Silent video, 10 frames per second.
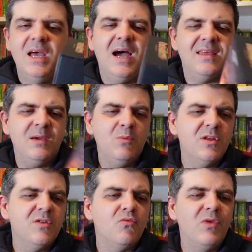I think one
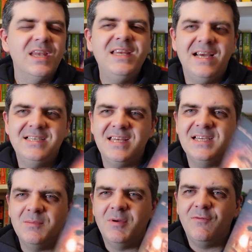of the really nice
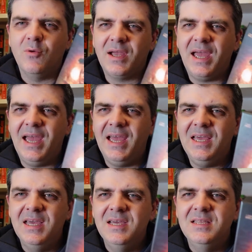things about
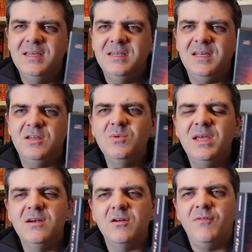4K that I don't
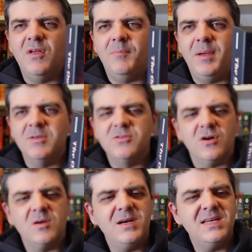hear an awful lot of people
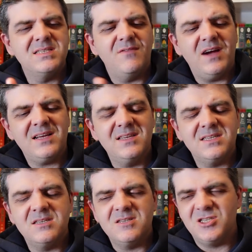talking about is the fact
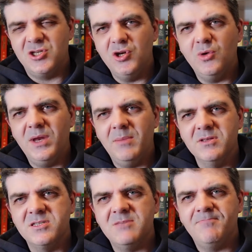that studio
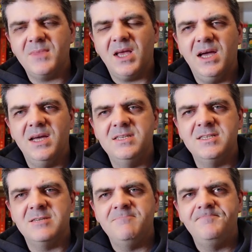labels
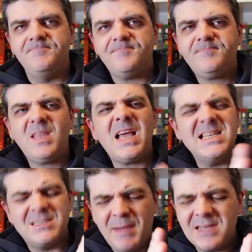and
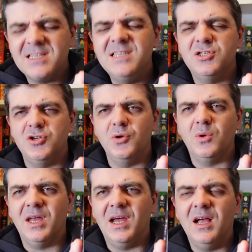especially Studio
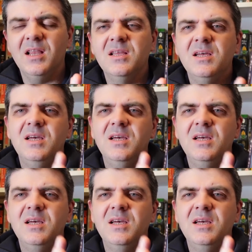Canal,